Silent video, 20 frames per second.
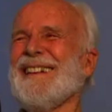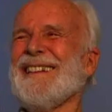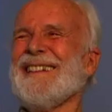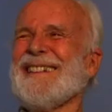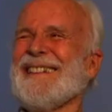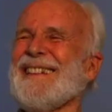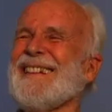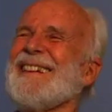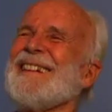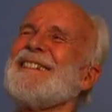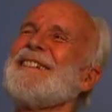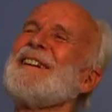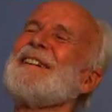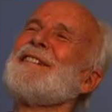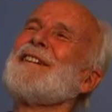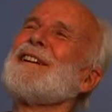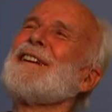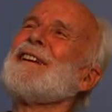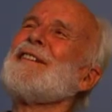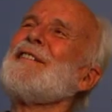yeah, we
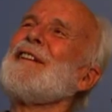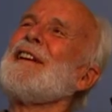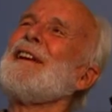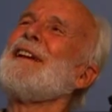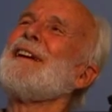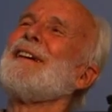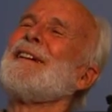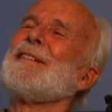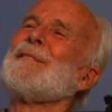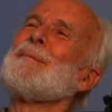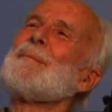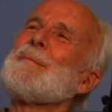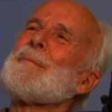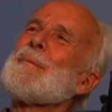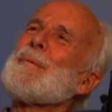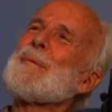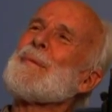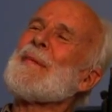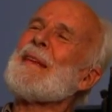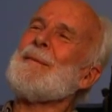were living
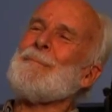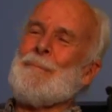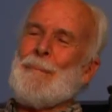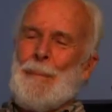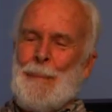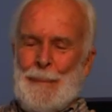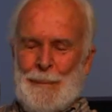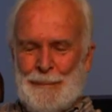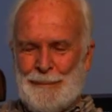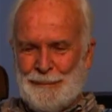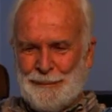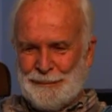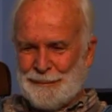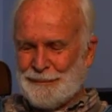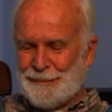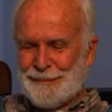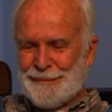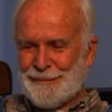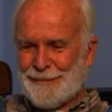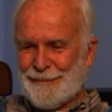in
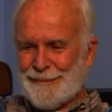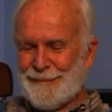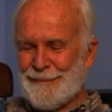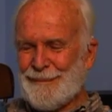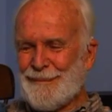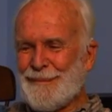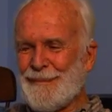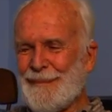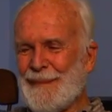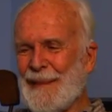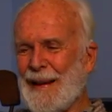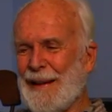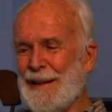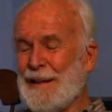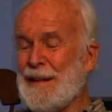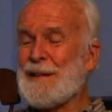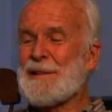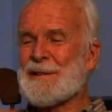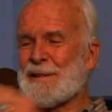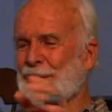
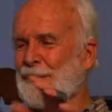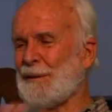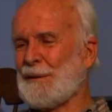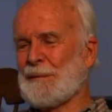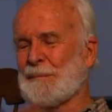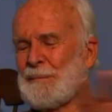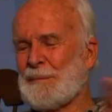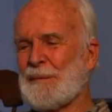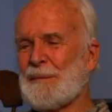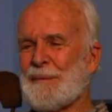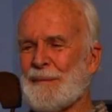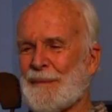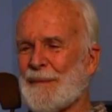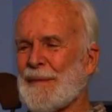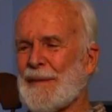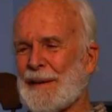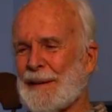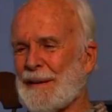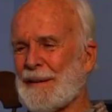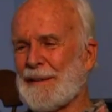this all
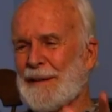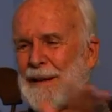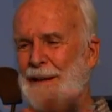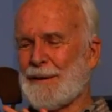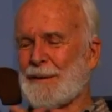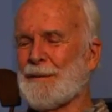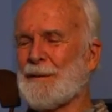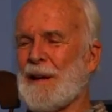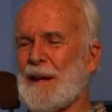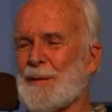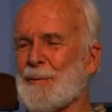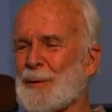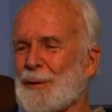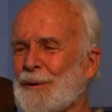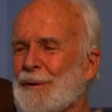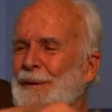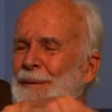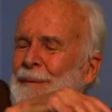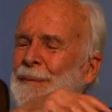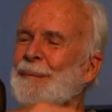ghetto
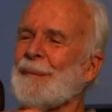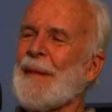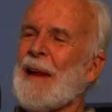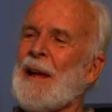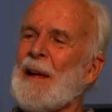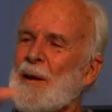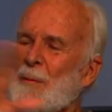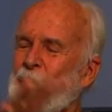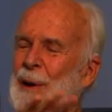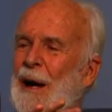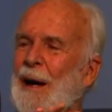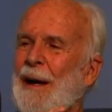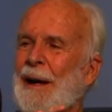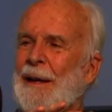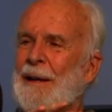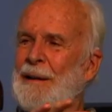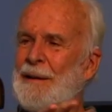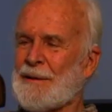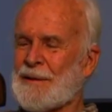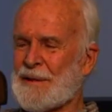neighborhood, and
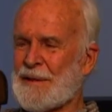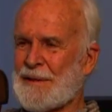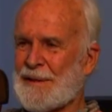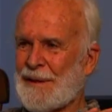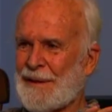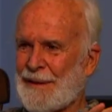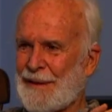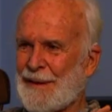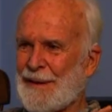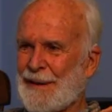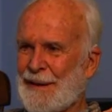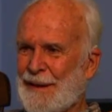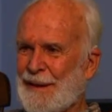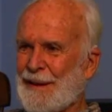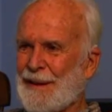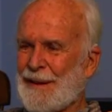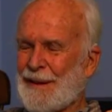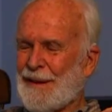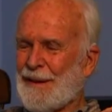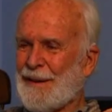behind us
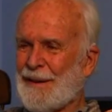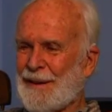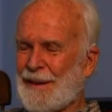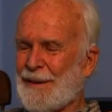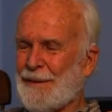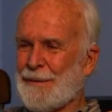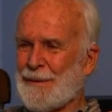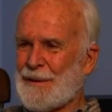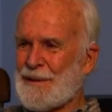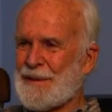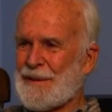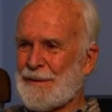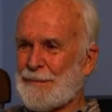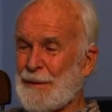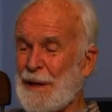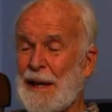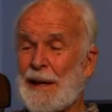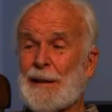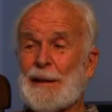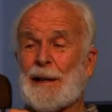
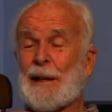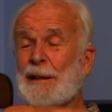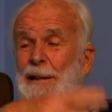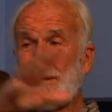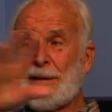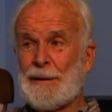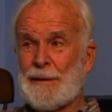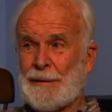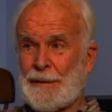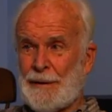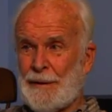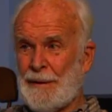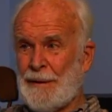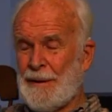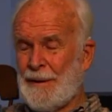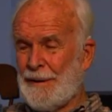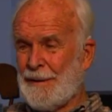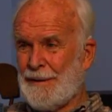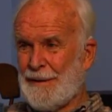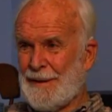we had a little yard
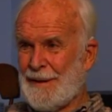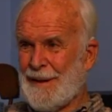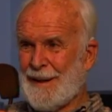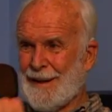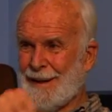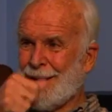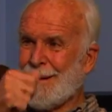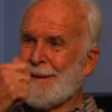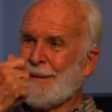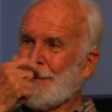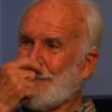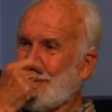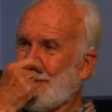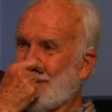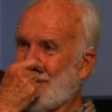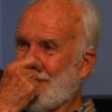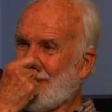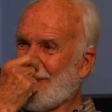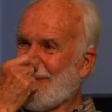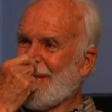
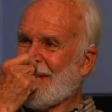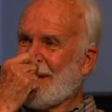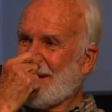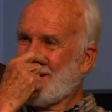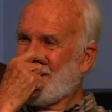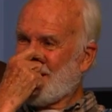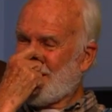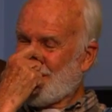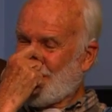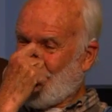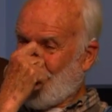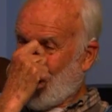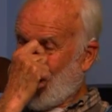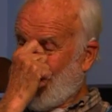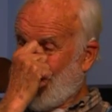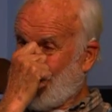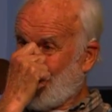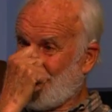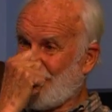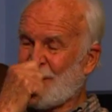to our
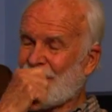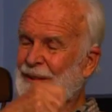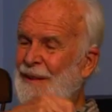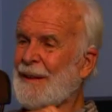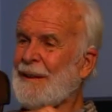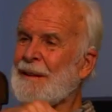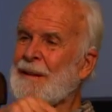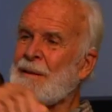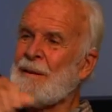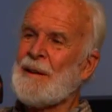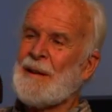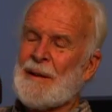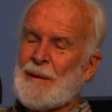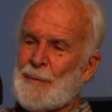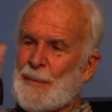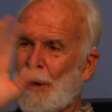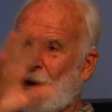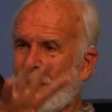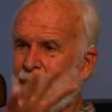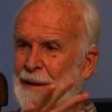house, and
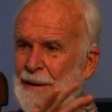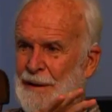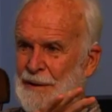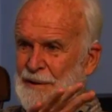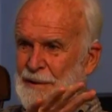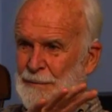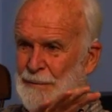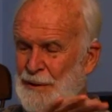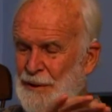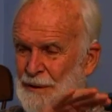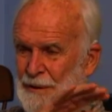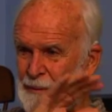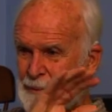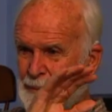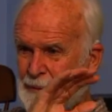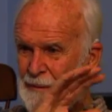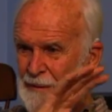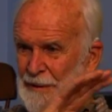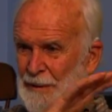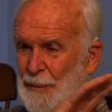behind us there was an
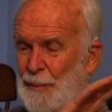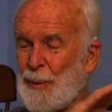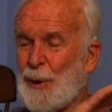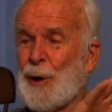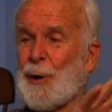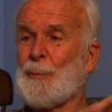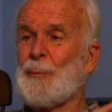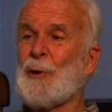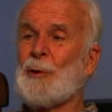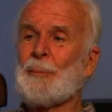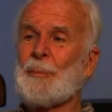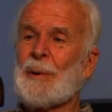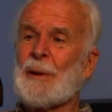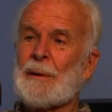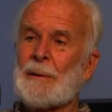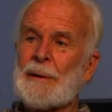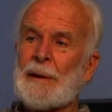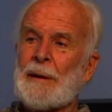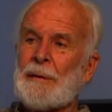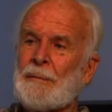apartment
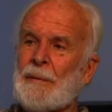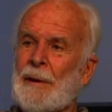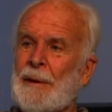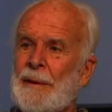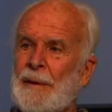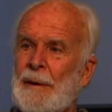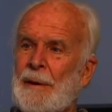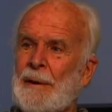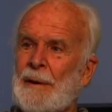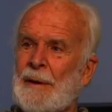building with